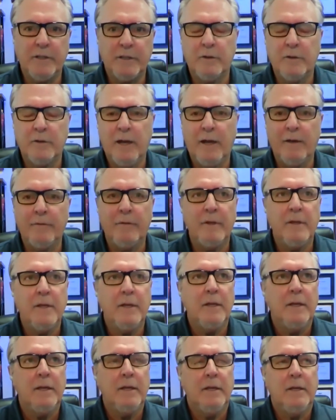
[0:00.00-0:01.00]
You have
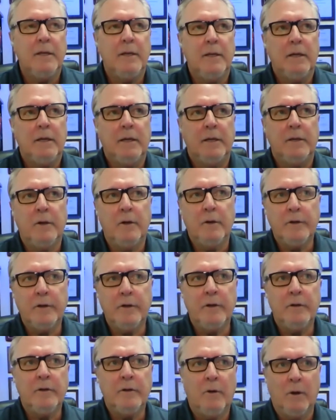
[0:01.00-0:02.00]
an
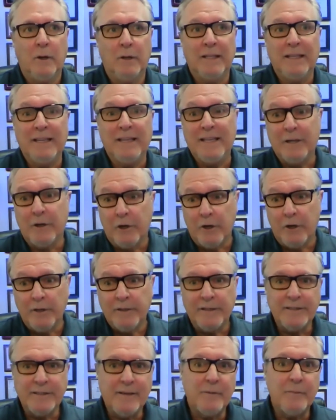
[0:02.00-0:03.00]
owner or a leader, it
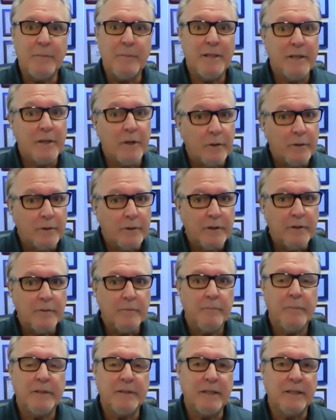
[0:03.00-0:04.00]
doesn't have to be the owner,
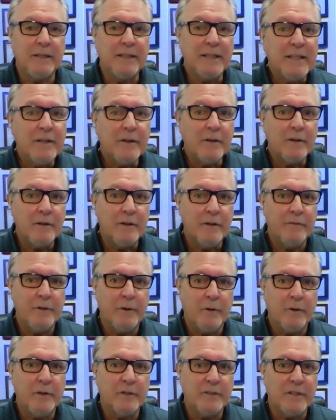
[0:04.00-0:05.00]
but the leader of the
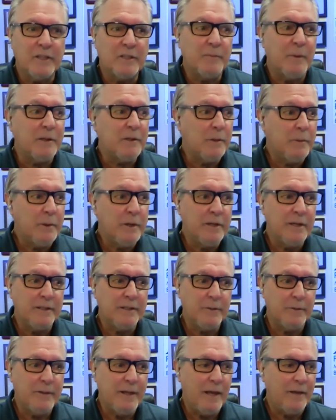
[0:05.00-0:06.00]
organization, especially when you get
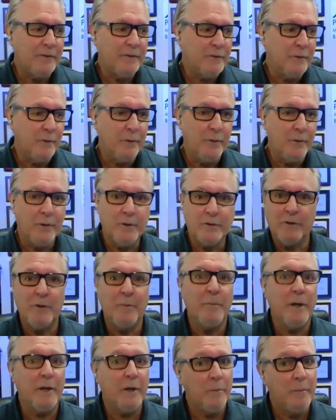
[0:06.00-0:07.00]
to 1,000 doors, you
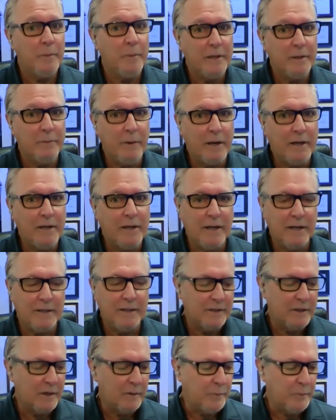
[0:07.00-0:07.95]
better be recognizing and